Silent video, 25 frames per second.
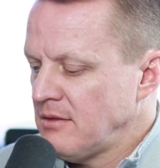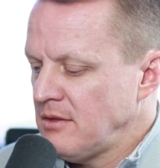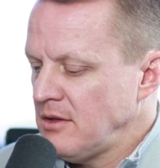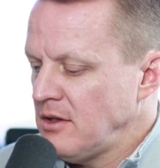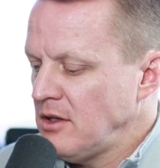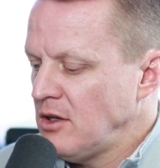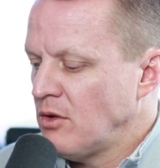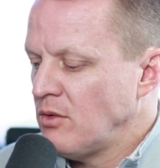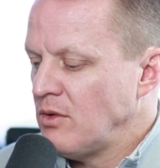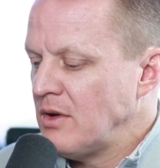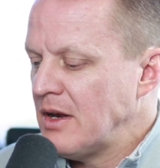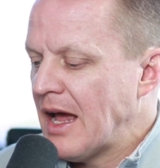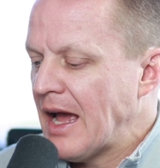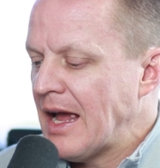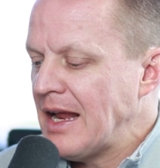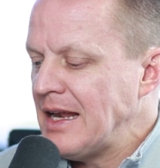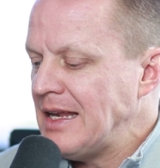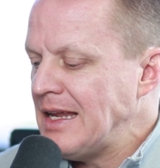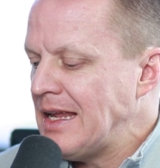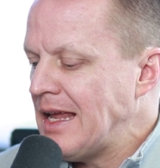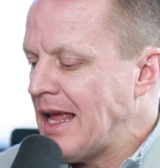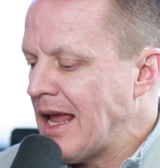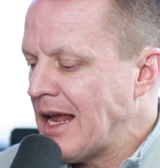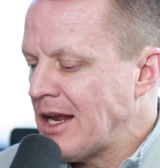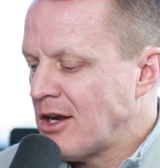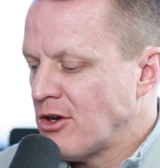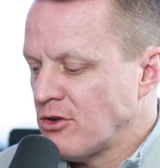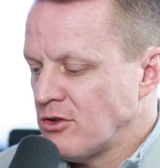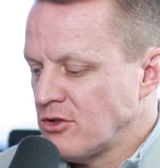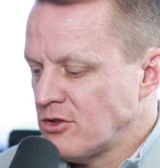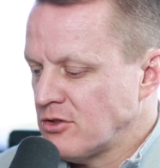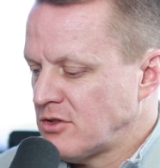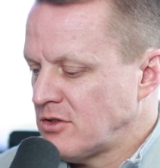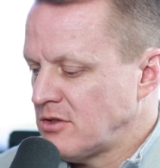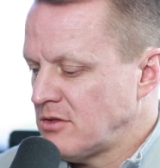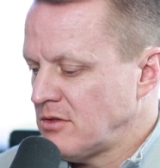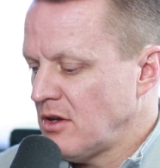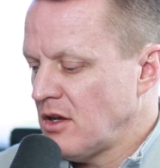90
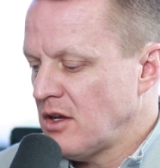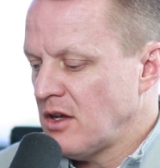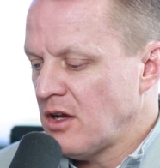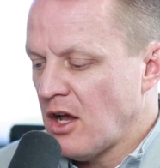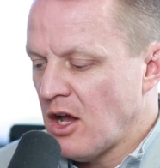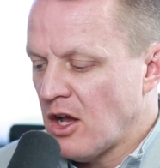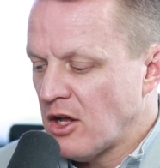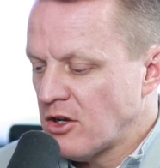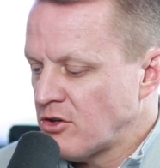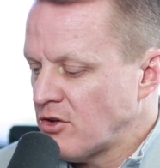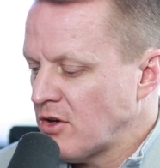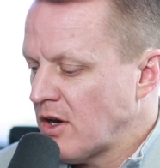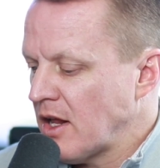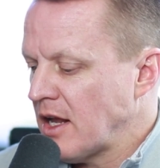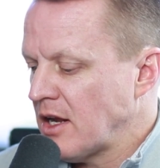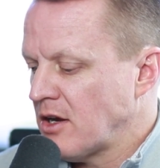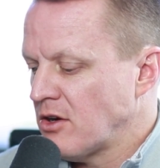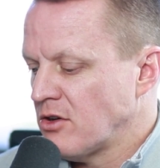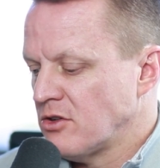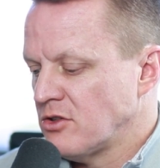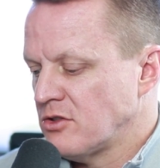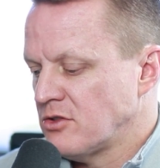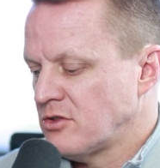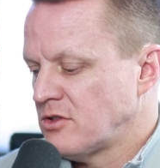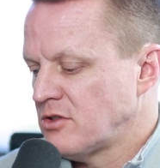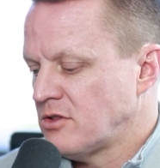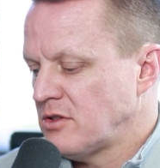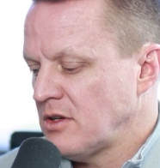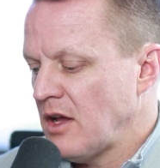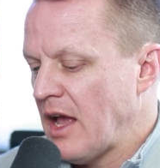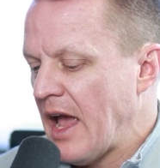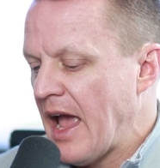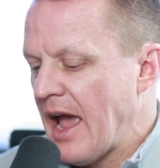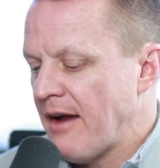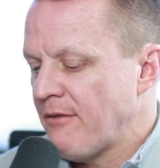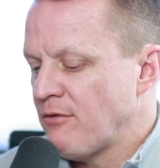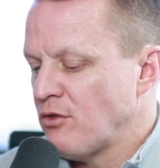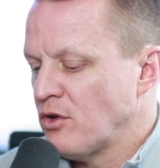acres, 100 acres
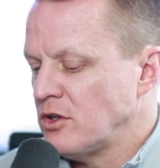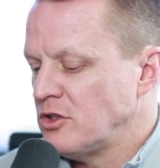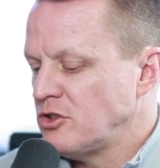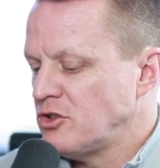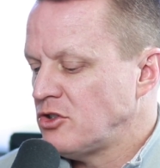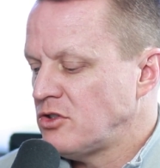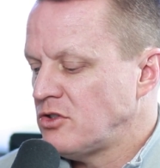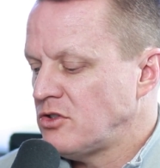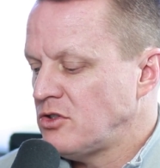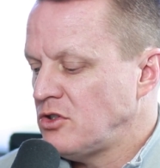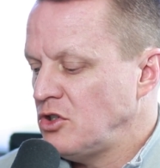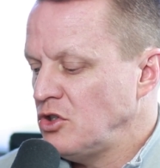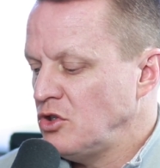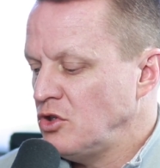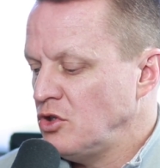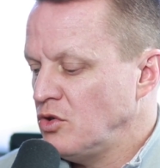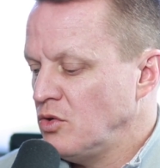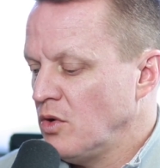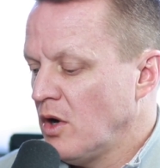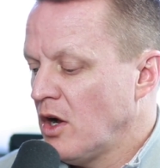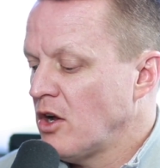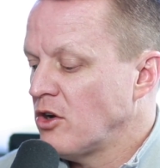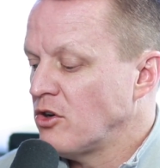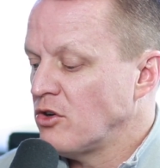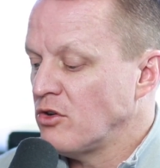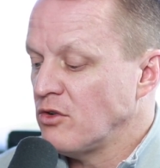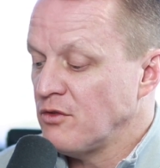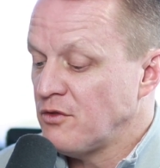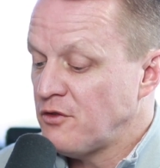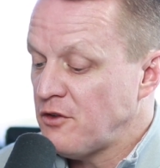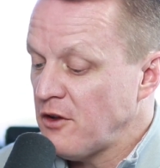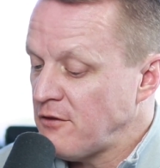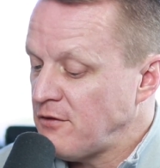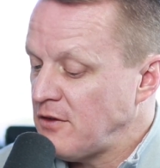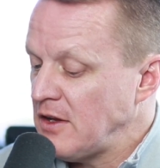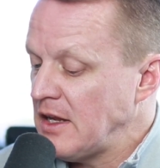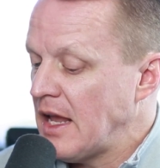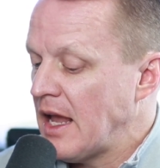average to
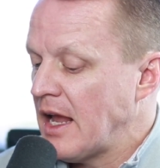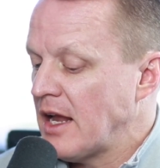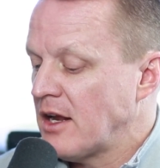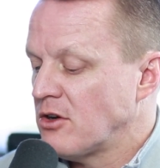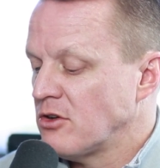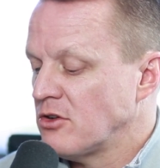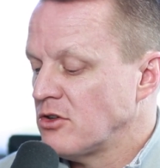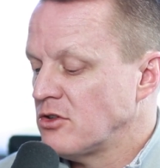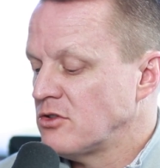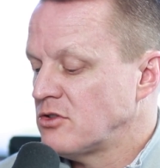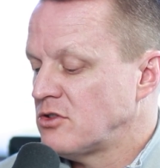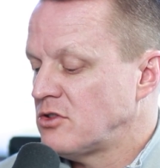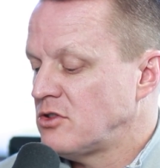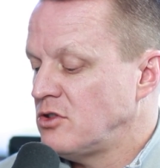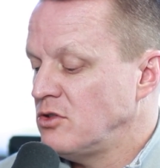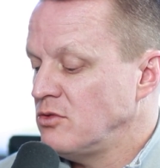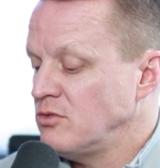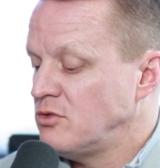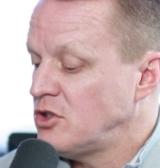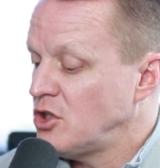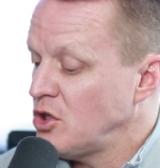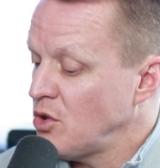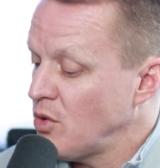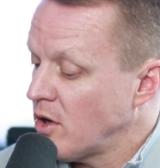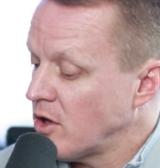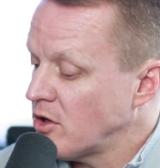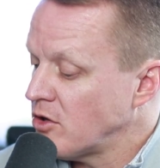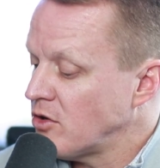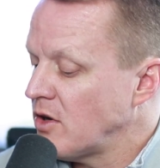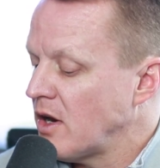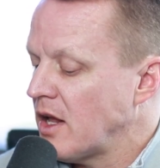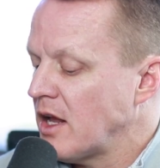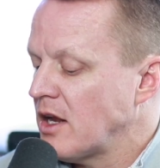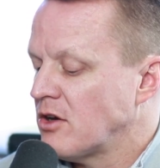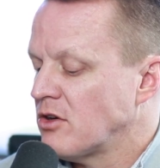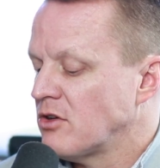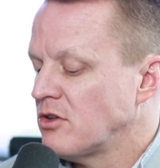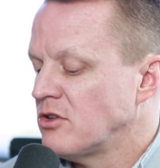150 acres to 200
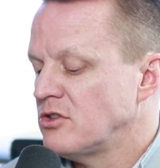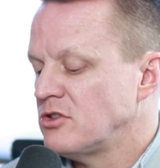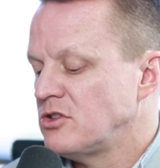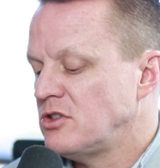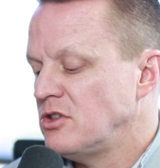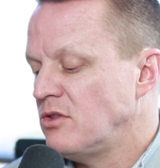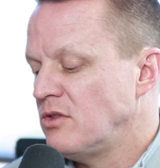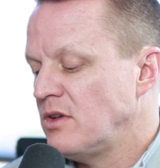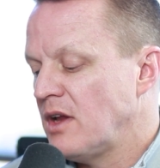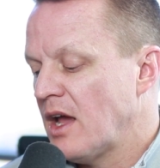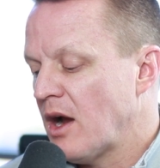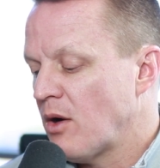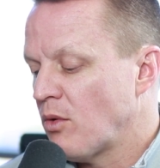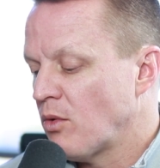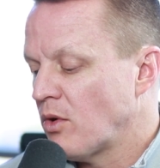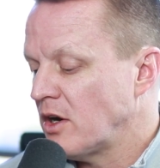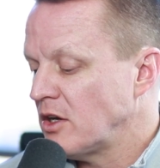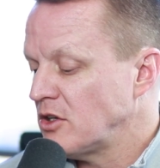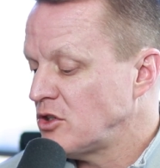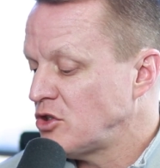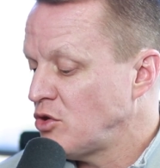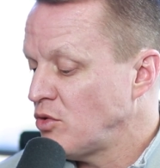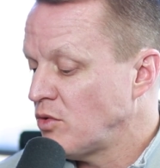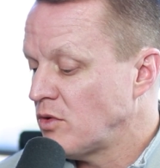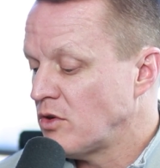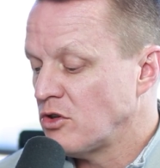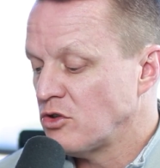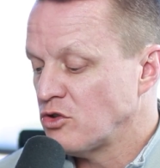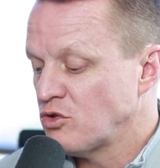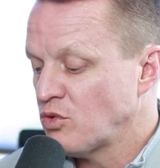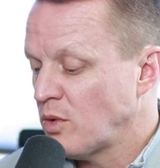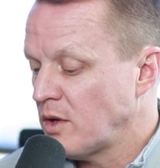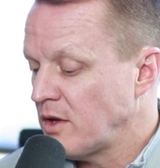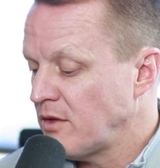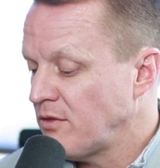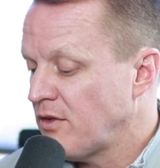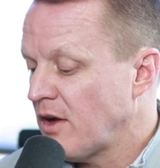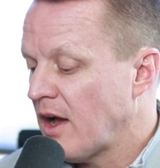acres. Now we're at
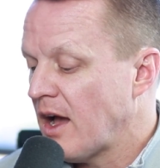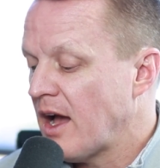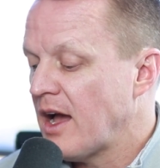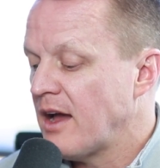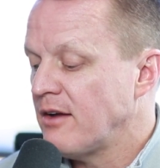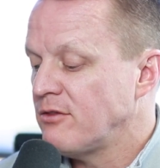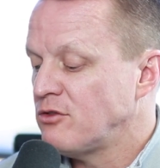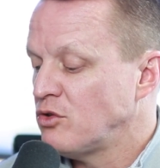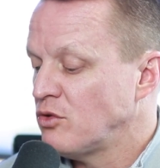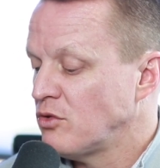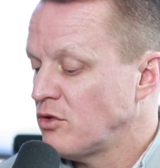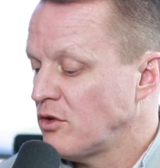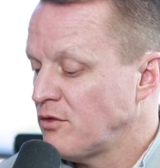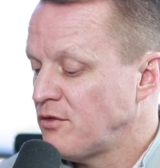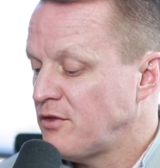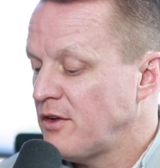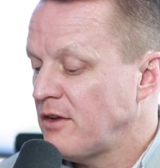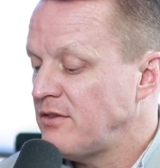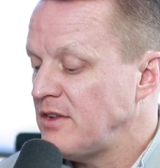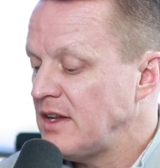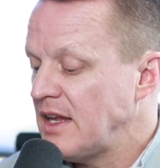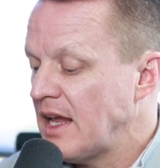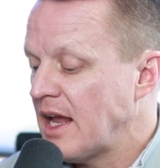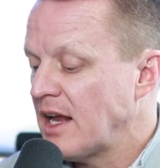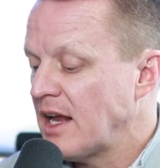225, 250